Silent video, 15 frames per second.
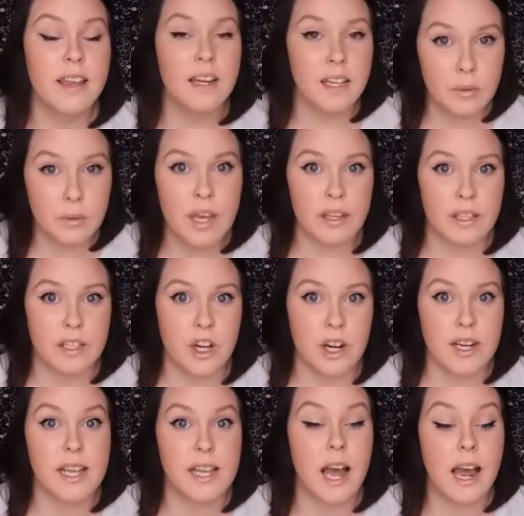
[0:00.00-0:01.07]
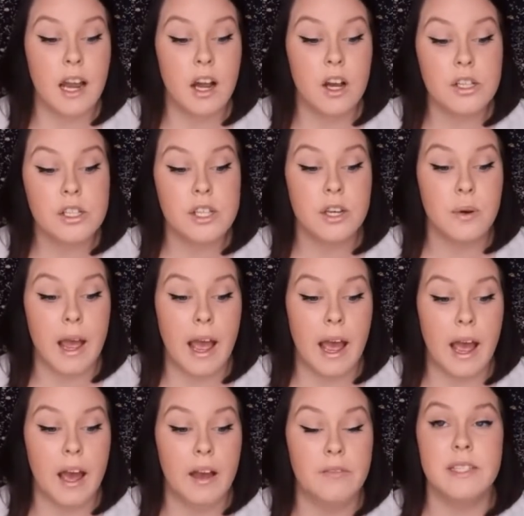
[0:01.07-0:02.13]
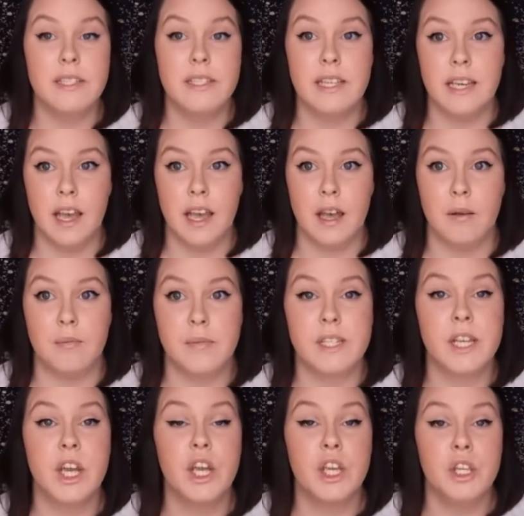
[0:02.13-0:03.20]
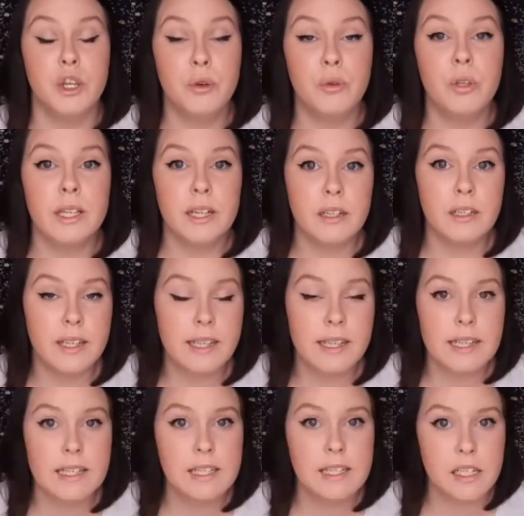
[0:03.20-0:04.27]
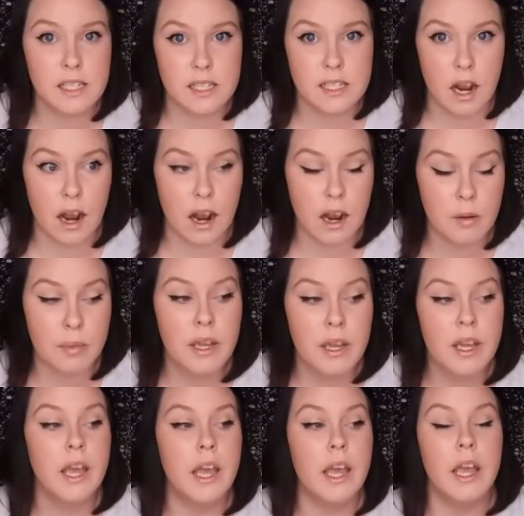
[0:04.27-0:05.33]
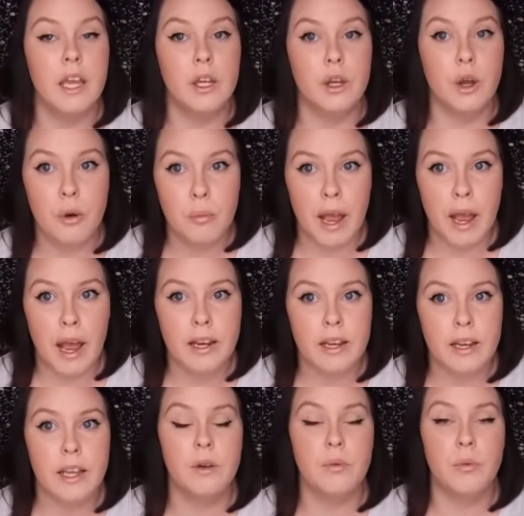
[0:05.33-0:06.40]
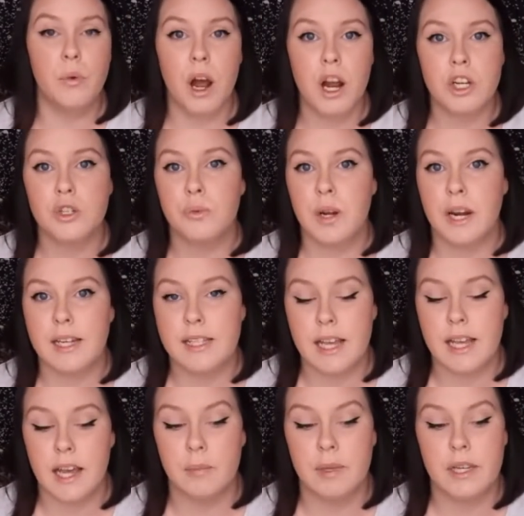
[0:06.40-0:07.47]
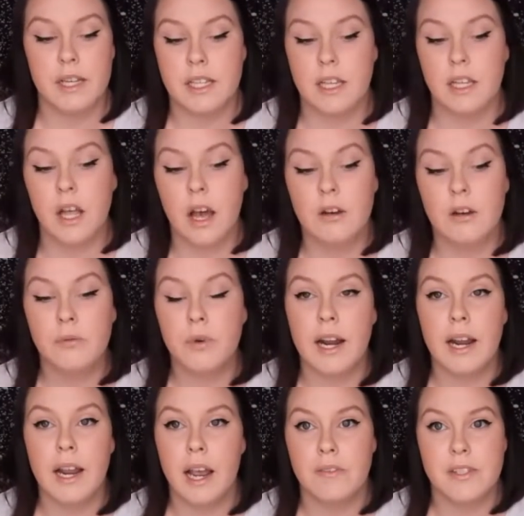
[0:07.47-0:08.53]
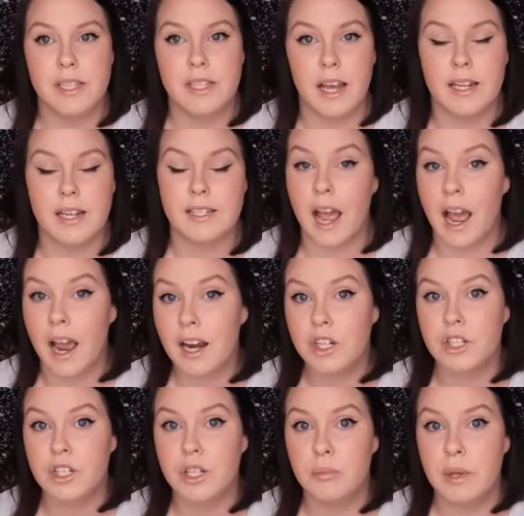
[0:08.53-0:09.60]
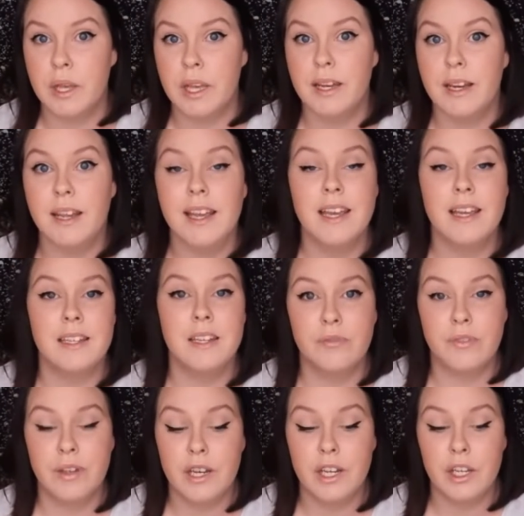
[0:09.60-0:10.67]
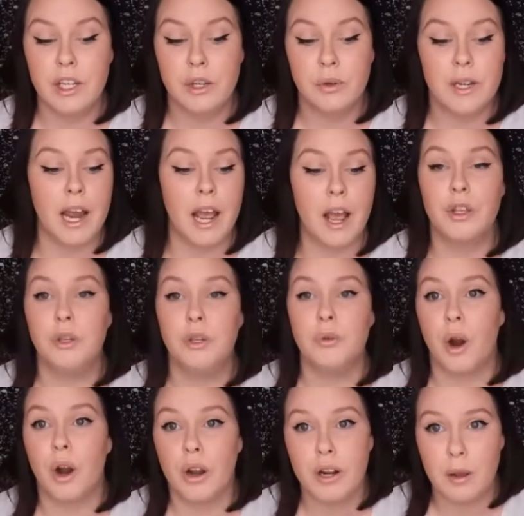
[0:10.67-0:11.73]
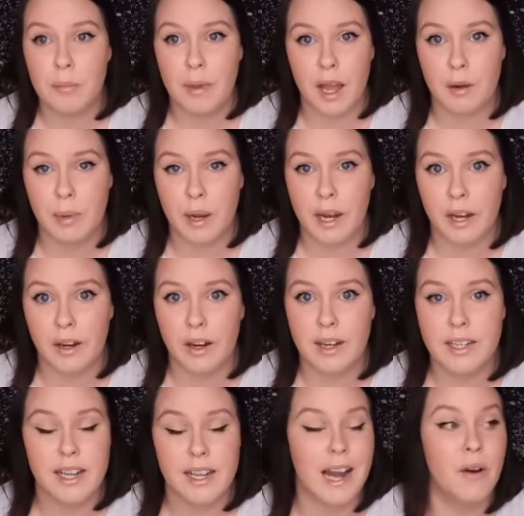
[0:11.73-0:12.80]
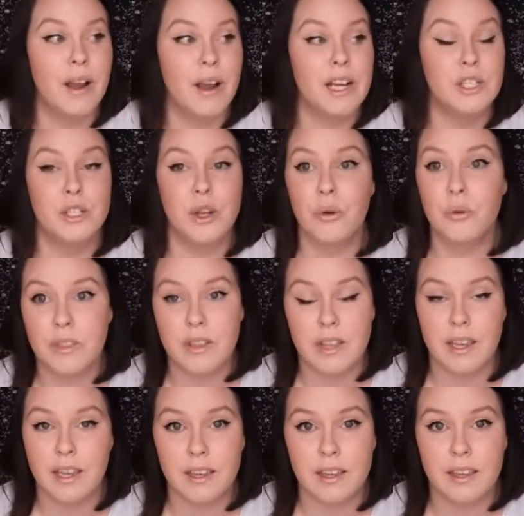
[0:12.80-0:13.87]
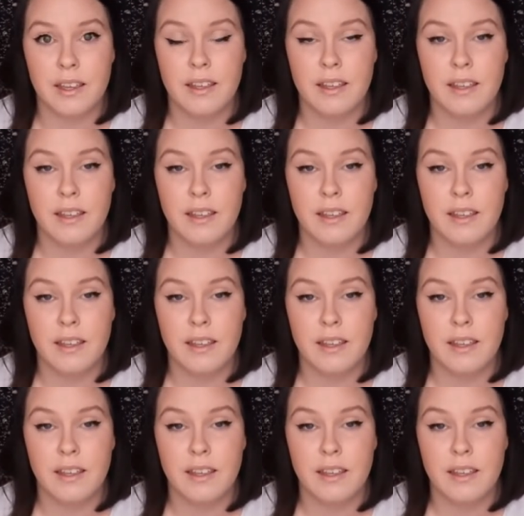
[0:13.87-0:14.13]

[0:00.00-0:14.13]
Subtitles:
an email address. I also have DMs. You clearly need to stop and go back and watch what I said, because a lot of what I have said has actually been defending you and how you aren't a bad parent and how I don't think